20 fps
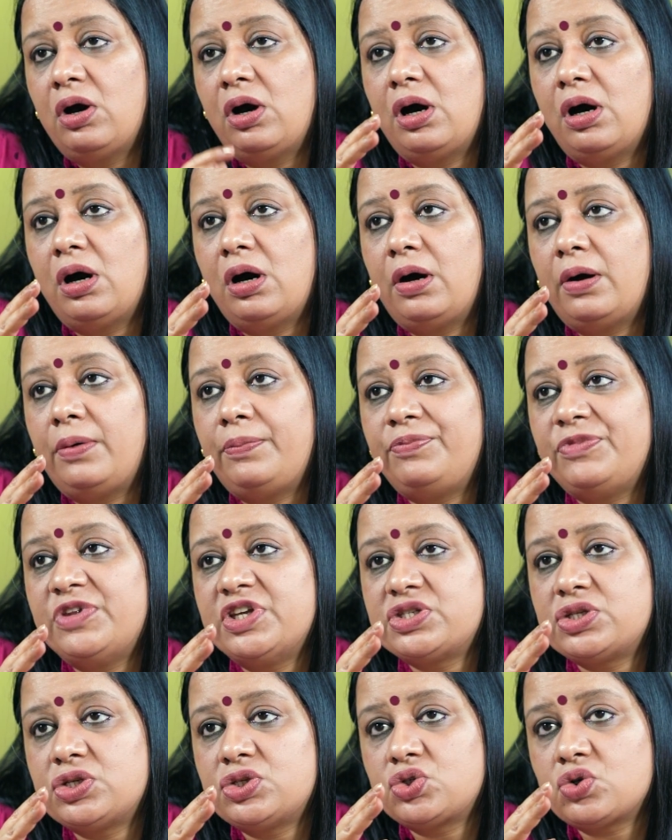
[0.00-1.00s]
um,
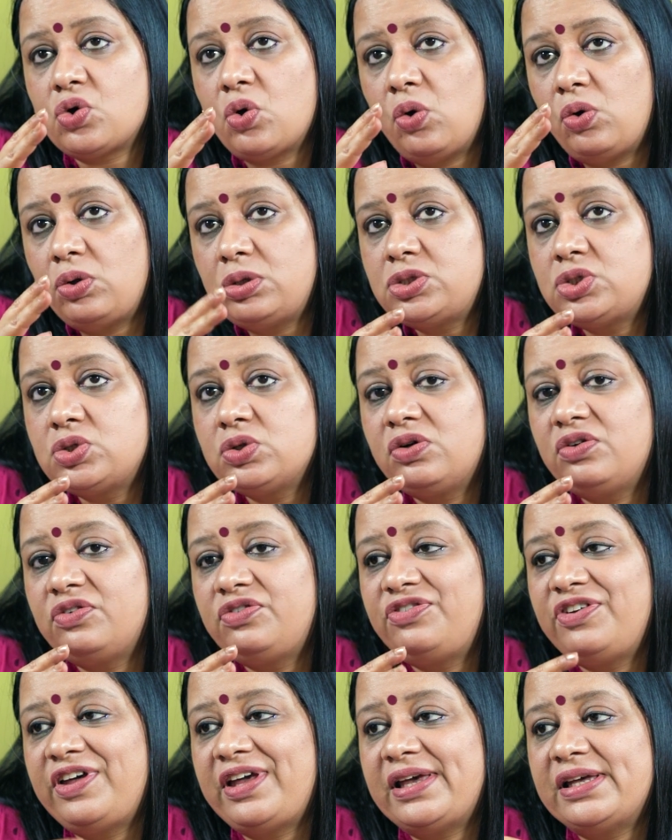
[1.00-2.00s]
this is also
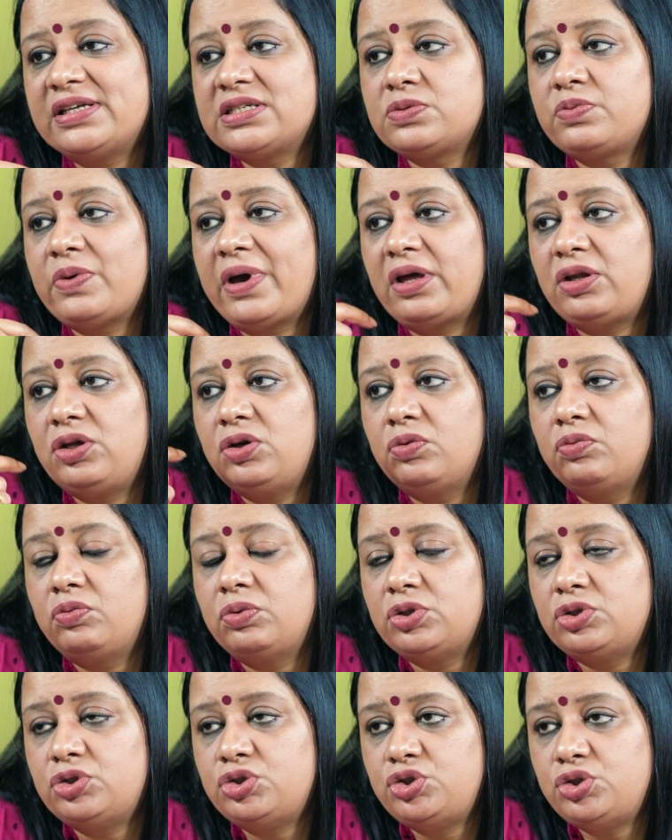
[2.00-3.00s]
a phase where you
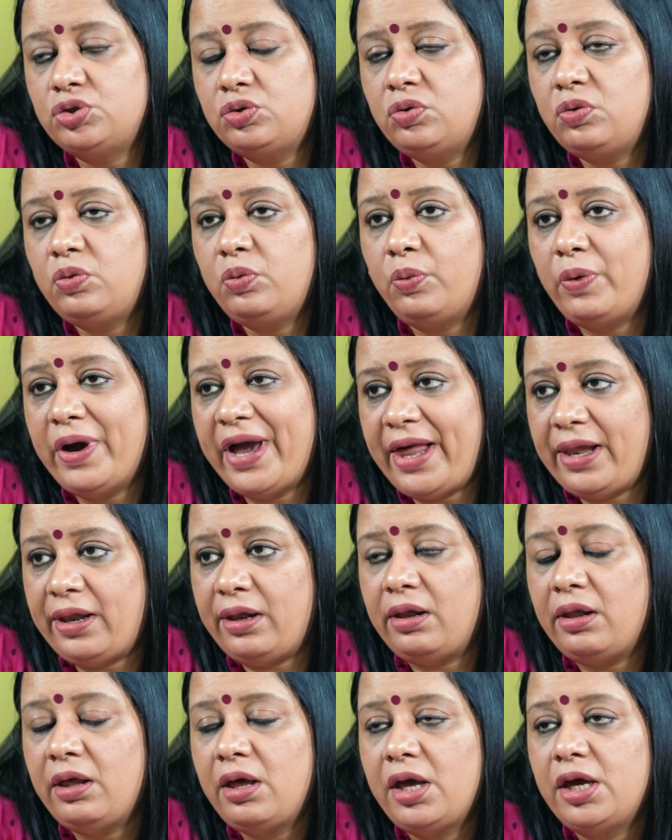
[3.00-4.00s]
would do well
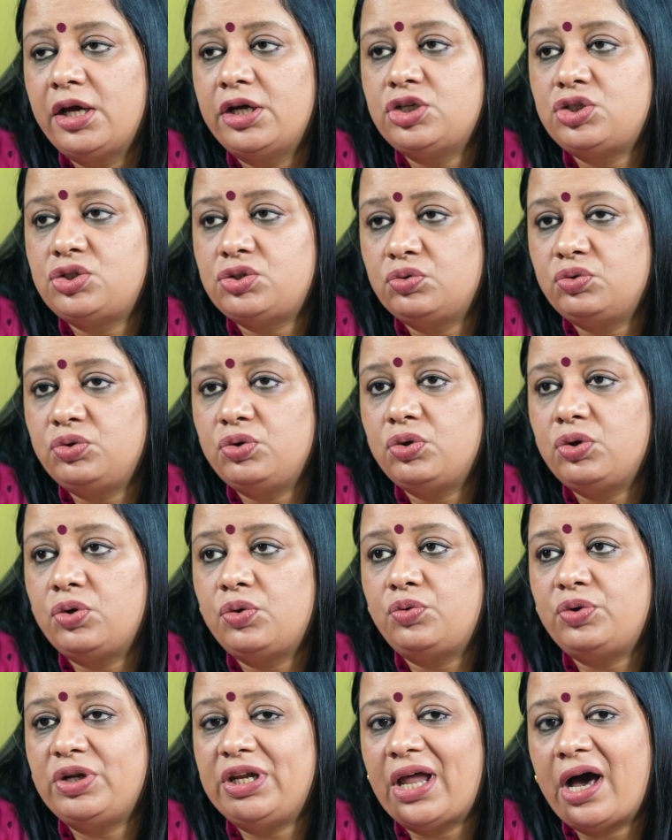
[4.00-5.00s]
to
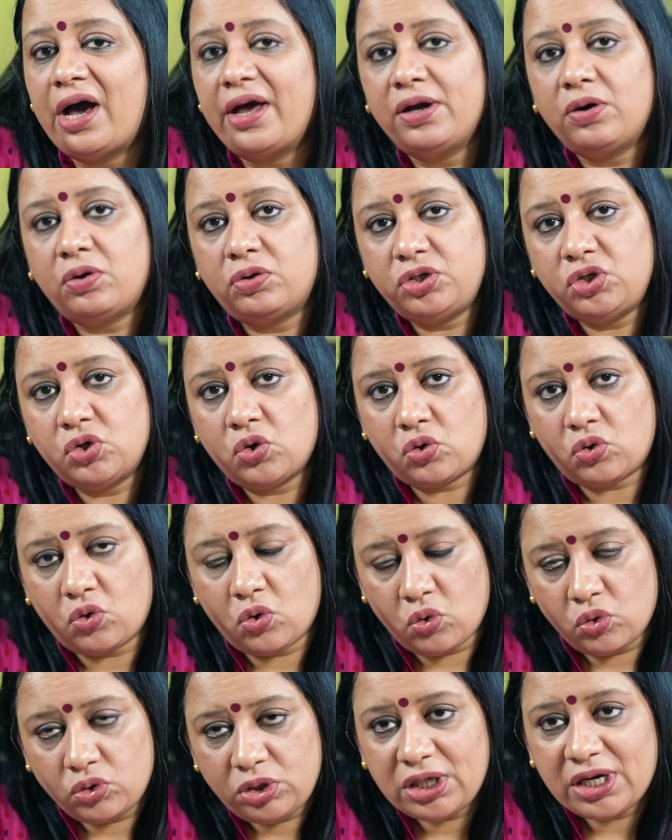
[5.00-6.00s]
rely on your
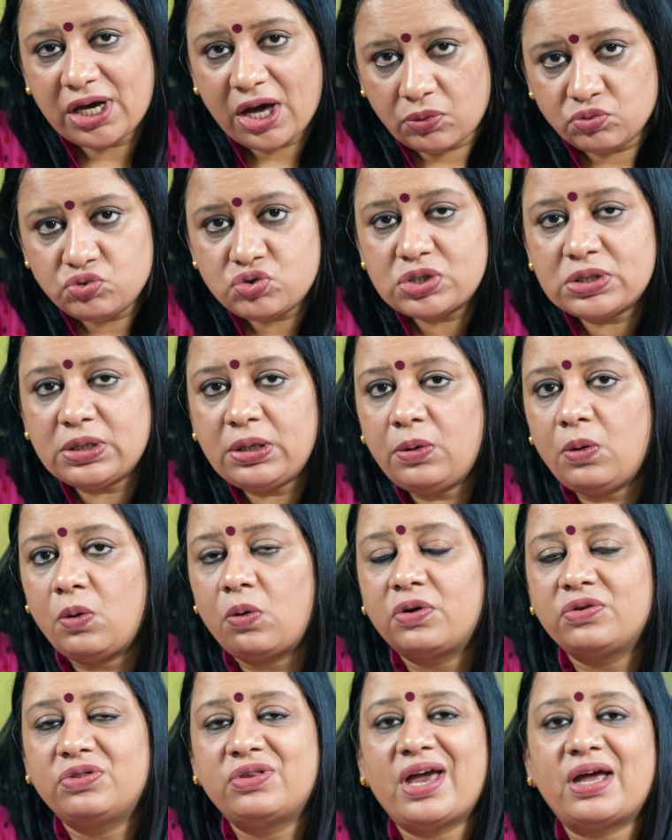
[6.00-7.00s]
own counsel
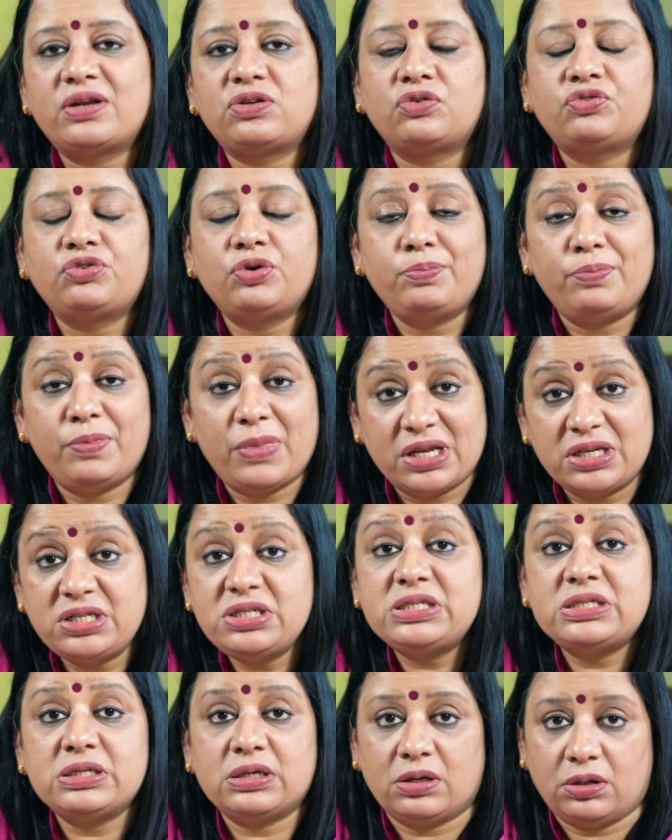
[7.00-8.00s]
or that of a
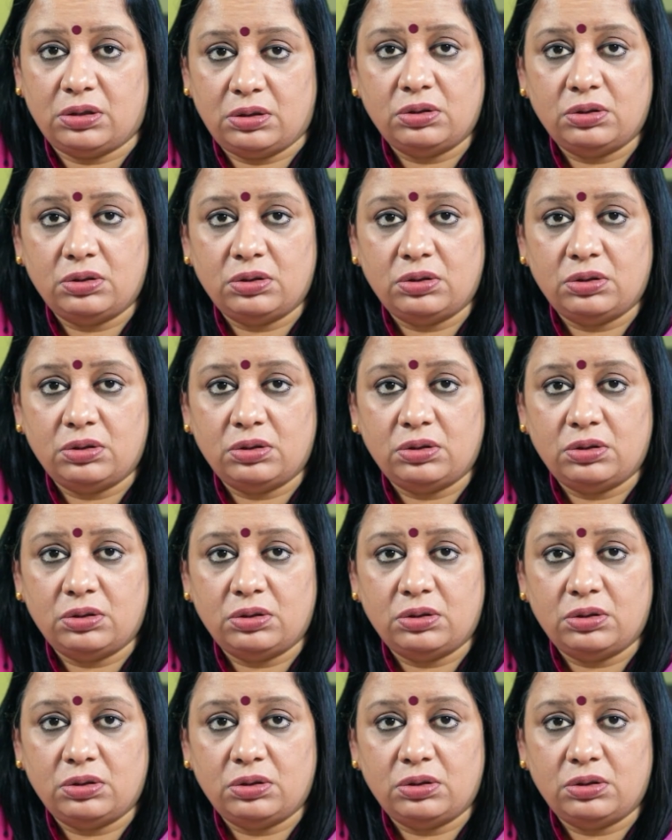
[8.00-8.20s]
mentor